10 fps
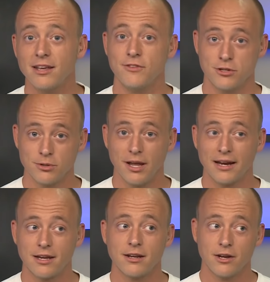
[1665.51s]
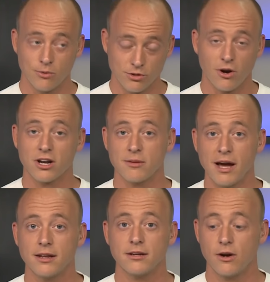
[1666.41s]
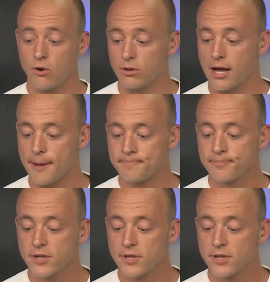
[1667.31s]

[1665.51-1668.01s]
If you do like it, we're talking about it a whole lot.